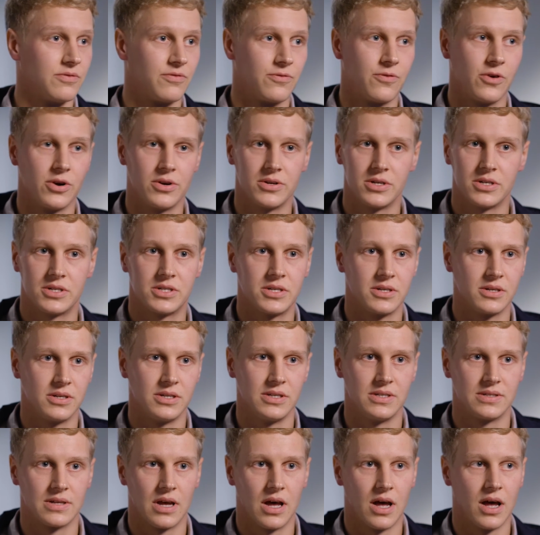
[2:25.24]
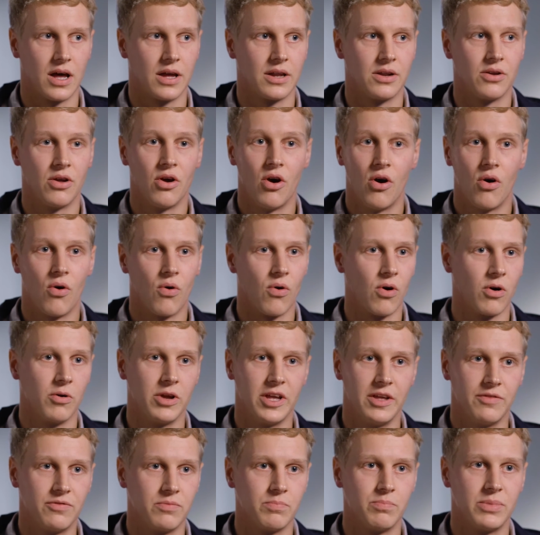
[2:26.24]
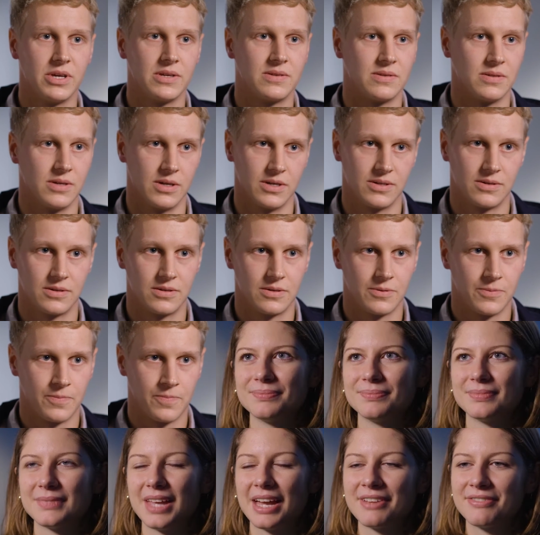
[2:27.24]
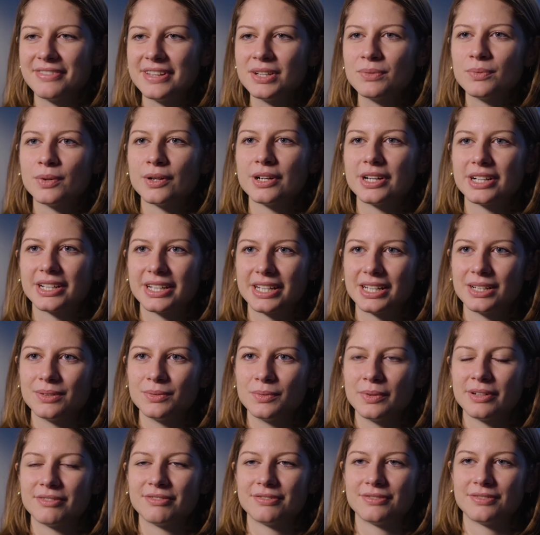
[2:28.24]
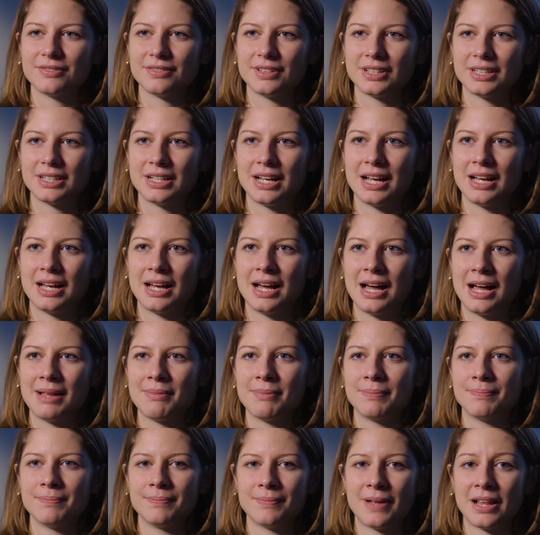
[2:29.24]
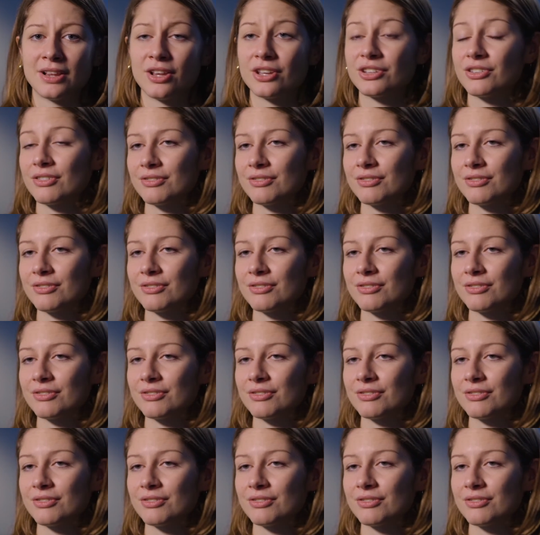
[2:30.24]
furniture design, or even business. I think working with a lot